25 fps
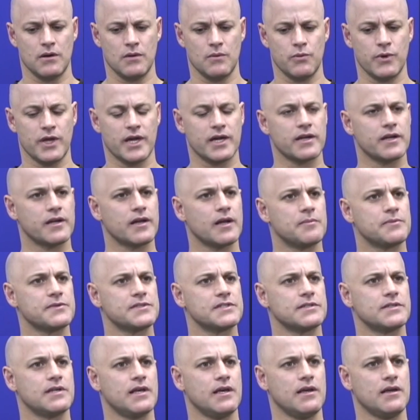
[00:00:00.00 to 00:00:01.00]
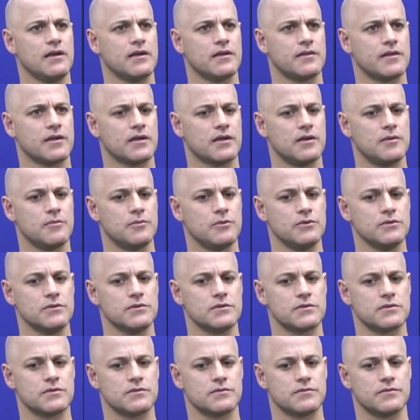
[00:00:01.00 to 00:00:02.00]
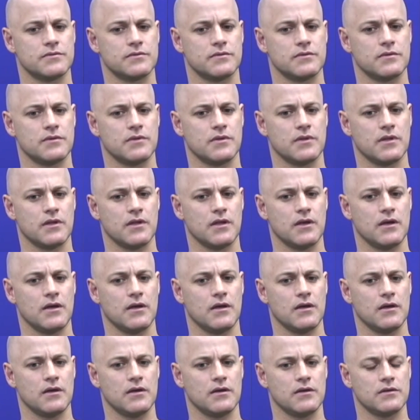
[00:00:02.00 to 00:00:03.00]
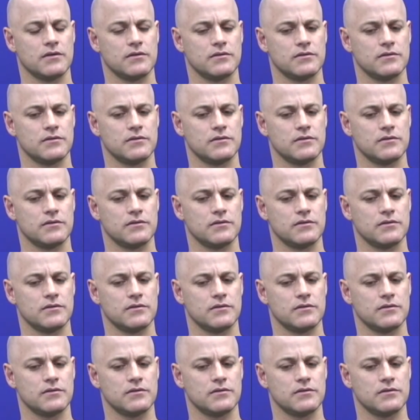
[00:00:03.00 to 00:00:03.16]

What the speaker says: We ended up staying in the kibbutz. The